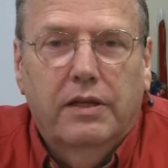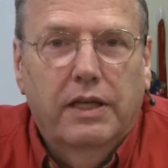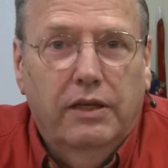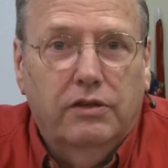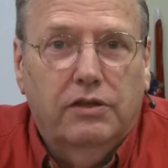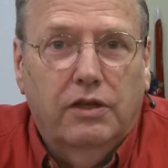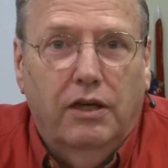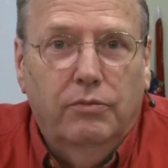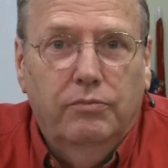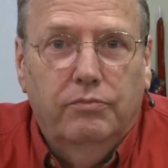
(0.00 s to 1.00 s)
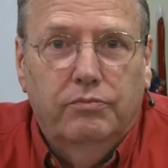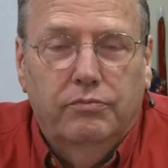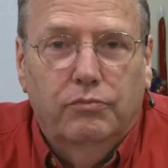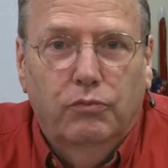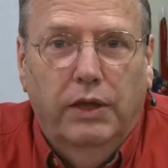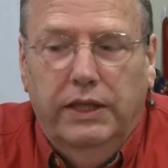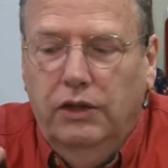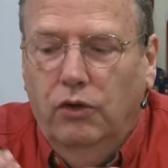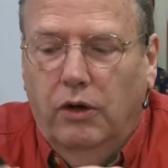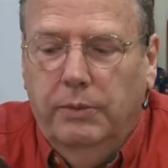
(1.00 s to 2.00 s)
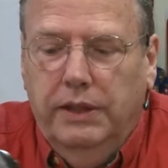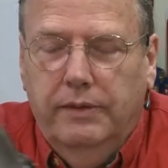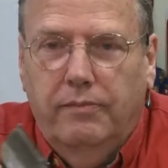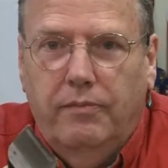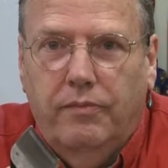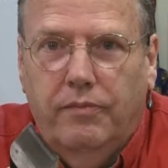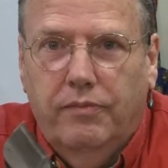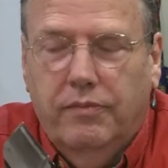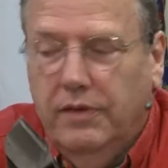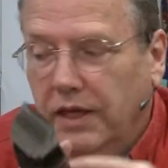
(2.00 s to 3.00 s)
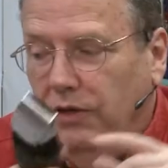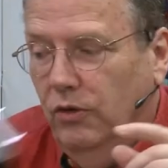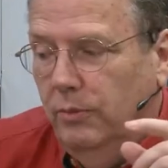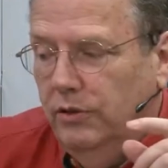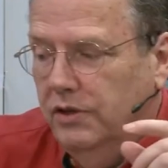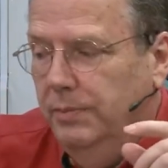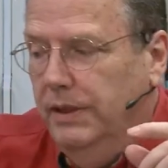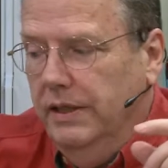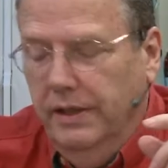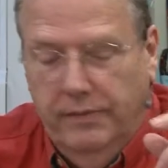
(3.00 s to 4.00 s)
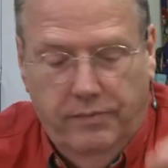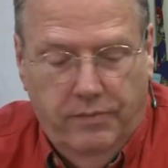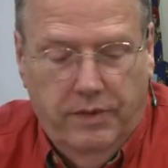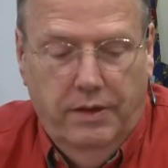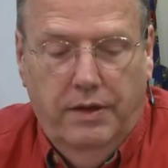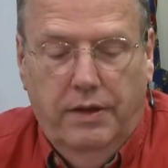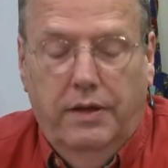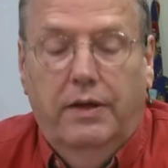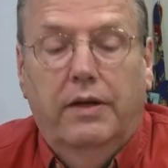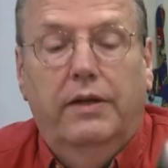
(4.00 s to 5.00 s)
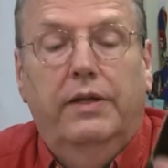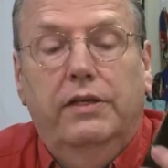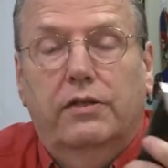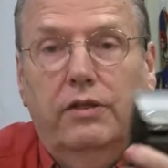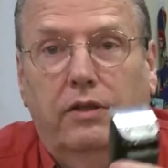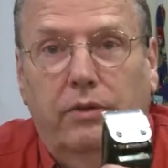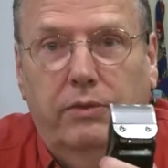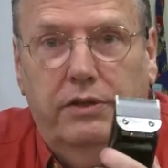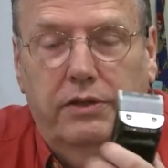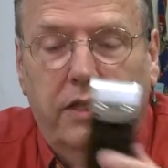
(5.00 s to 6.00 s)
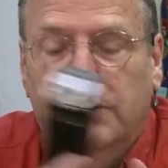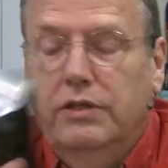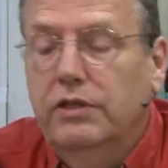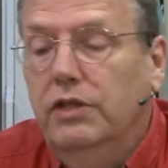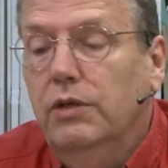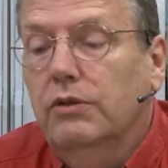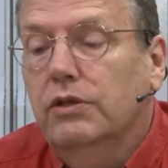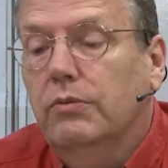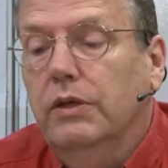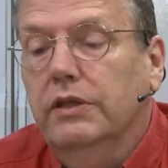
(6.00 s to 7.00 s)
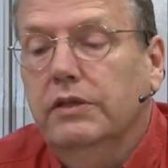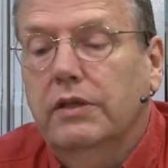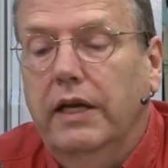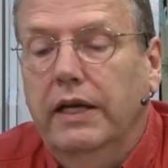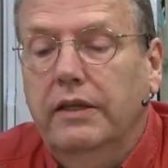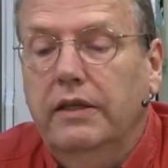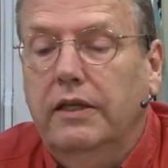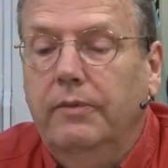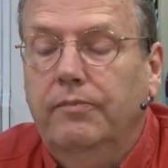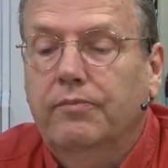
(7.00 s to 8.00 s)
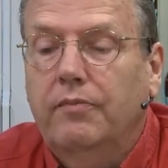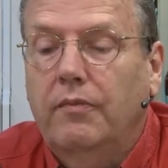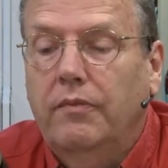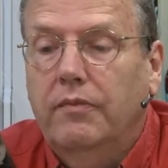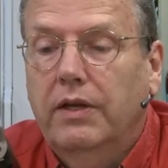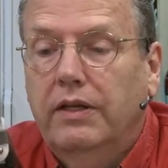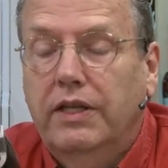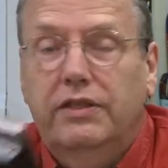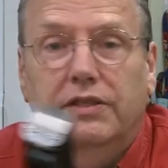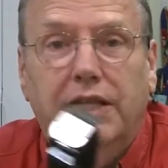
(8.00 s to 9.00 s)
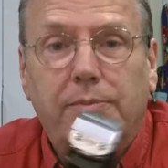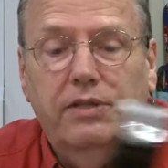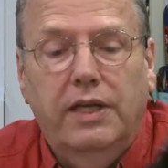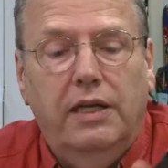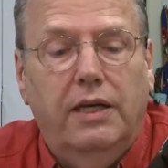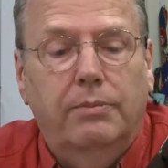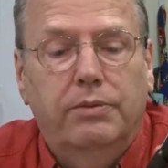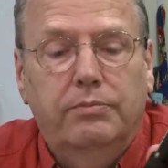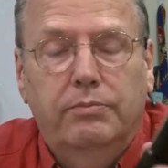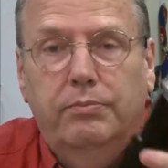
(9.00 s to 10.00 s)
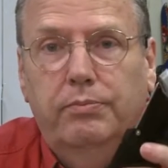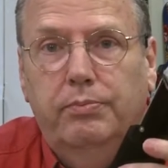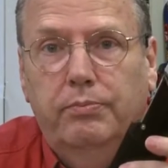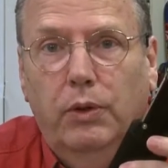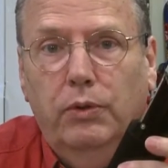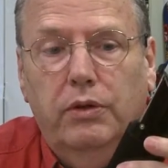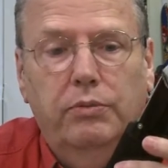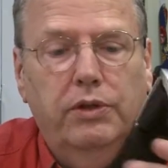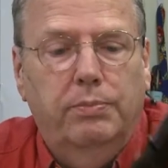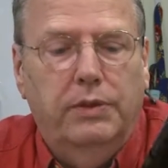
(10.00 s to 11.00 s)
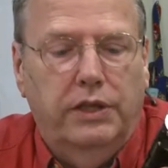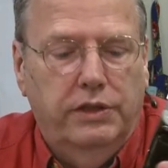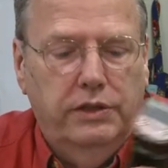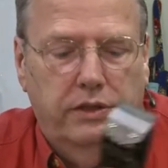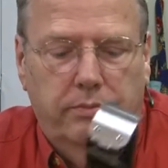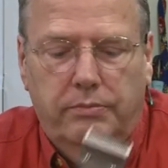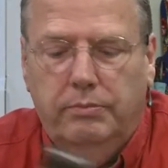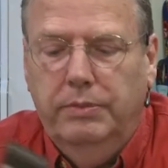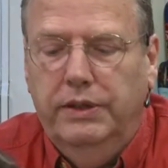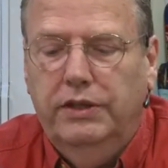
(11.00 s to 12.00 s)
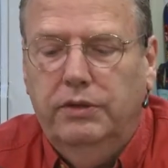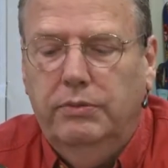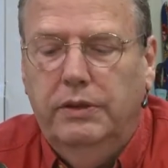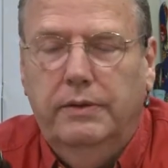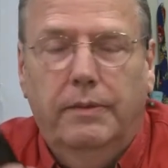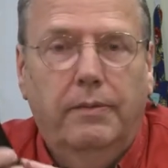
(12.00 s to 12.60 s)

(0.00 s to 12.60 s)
it'll start running normally at normal speed. These are the good ones. These are his newest ones. And they're the same setup, motor with brushes, but this one,